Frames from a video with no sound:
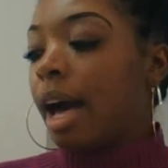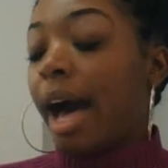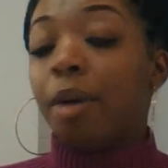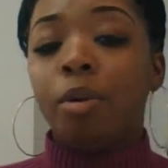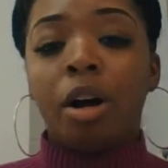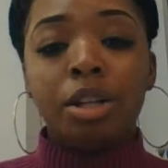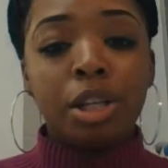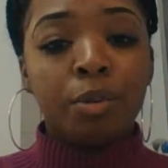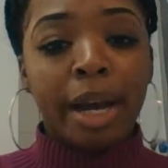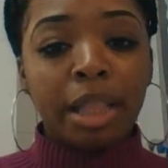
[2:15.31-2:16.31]
I will
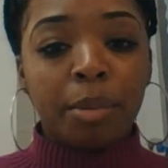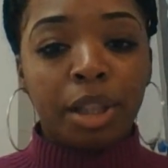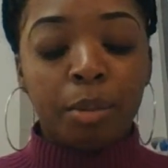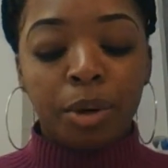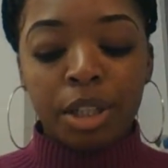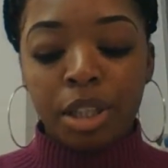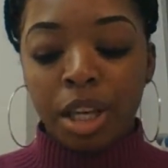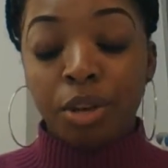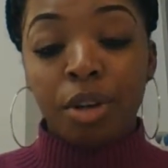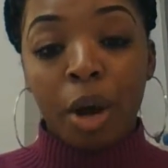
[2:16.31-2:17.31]
also write them on the board so that
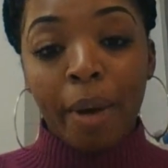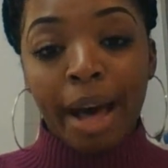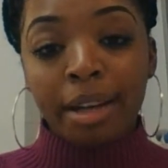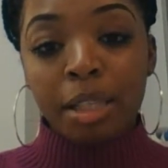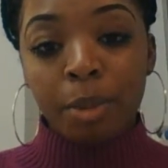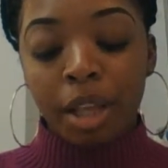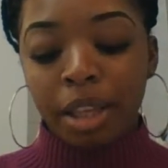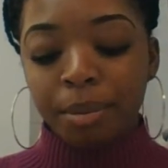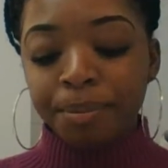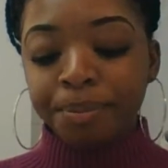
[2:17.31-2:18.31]
you know how to spell
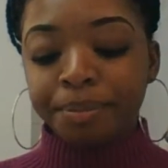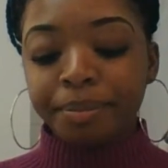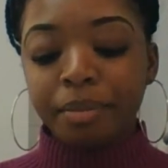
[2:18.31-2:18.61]
them.